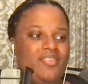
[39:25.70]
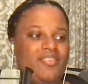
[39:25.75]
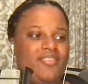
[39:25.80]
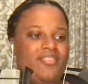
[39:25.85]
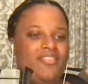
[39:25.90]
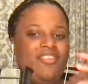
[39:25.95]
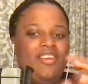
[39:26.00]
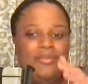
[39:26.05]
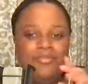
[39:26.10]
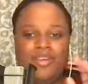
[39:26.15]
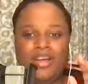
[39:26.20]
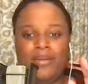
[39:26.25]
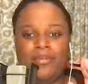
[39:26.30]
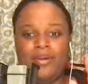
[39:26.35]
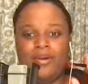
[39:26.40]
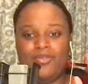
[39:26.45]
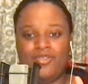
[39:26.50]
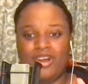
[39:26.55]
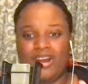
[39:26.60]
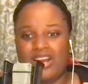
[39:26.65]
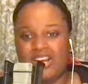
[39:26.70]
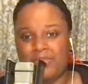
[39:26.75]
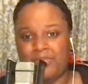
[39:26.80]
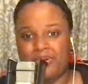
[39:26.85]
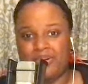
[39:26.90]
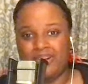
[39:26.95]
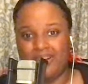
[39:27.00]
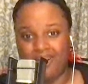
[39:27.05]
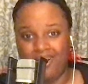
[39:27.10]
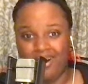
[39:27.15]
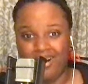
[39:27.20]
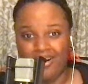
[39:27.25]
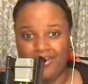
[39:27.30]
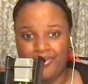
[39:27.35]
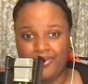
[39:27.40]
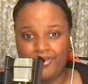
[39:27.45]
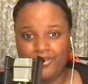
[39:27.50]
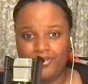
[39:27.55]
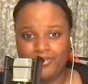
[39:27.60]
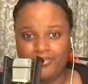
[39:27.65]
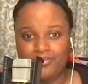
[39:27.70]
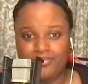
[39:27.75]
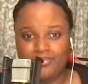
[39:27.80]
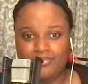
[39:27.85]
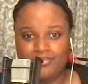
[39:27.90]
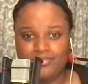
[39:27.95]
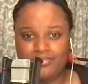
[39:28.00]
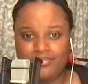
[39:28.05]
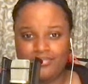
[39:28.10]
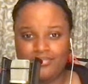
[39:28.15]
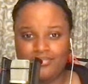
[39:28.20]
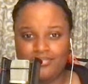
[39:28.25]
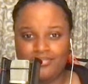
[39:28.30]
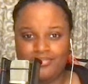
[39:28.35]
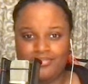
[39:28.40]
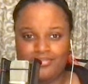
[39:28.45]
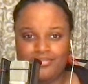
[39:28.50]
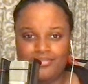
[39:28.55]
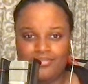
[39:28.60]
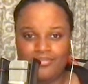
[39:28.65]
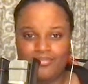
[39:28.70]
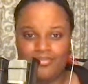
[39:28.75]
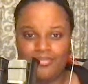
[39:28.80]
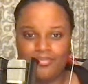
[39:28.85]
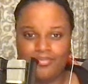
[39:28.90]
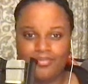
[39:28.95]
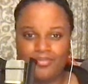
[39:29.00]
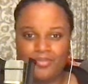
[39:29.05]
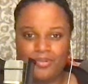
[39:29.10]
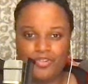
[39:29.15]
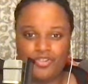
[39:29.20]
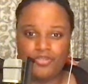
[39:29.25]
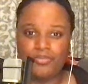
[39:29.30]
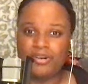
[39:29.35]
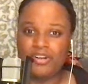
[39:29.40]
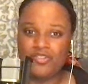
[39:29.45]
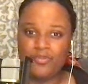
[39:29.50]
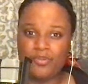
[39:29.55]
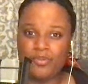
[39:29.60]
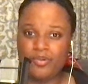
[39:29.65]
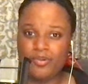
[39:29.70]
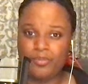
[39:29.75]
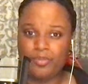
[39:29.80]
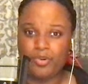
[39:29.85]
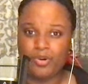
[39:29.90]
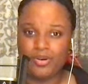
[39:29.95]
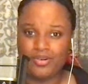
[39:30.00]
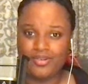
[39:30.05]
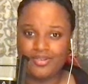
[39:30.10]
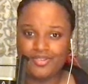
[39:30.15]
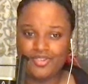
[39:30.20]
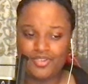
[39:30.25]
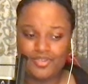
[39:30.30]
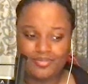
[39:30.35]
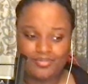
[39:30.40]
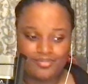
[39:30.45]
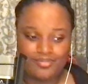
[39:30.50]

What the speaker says: Same time, though, try not to put it off. Especially when it's important.